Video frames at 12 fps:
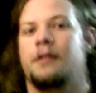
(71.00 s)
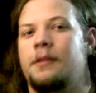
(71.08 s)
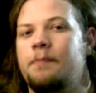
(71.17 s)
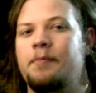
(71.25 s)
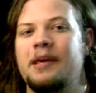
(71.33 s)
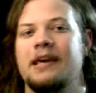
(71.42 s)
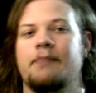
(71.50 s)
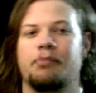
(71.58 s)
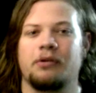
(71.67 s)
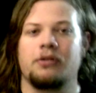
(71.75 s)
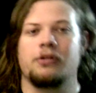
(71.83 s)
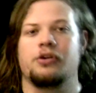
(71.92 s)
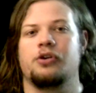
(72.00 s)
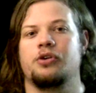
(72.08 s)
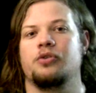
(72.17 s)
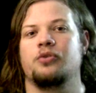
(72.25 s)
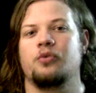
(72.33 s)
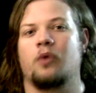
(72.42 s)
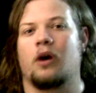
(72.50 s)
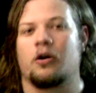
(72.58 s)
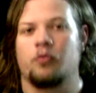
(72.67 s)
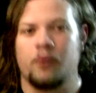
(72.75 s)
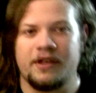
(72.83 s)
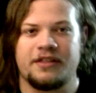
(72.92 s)
The people who
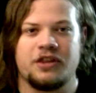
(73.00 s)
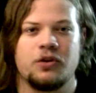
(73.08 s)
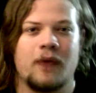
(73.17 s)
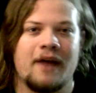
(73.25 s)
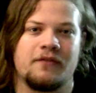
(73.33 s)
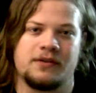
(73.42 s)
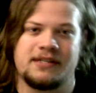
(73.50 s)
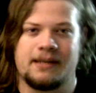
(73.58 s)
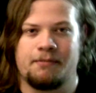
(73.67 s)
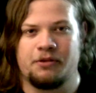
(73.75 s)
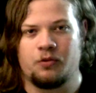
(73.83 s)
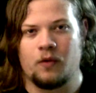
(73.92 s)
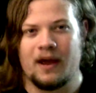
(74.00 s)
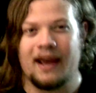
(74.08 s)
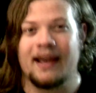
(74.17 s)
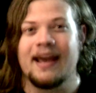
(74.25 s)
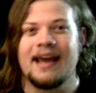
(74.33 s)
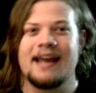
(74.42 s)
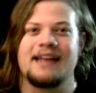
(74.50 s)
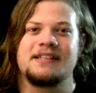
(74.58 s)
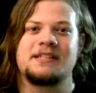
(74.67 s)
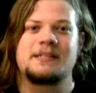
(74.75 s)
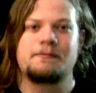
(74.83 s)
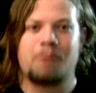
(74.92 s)
are with you every step of the way,
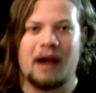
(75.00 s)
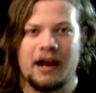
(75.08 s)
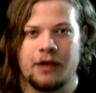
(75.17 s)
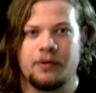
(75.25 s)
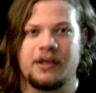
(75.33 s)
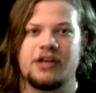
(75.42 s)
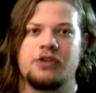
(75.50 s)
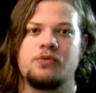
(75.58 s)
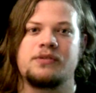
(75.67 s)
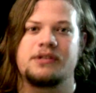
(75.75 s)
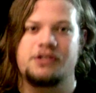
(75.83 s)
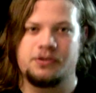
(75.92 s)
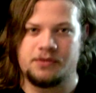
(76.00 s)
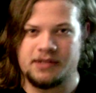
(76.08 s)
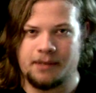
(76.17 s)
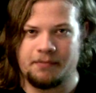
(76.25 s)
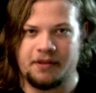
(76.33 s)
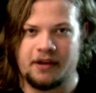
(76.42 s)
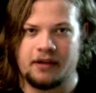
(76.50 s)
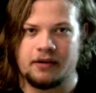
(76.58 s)
inspiring you to do something.